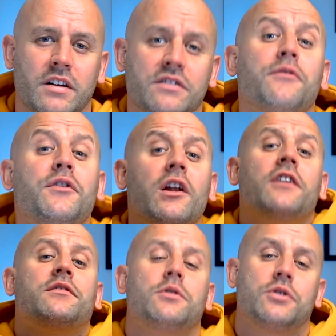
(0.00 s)
So if you like
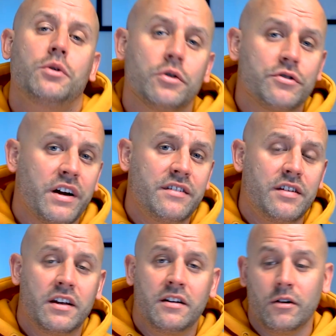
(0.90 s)
to watch horse racing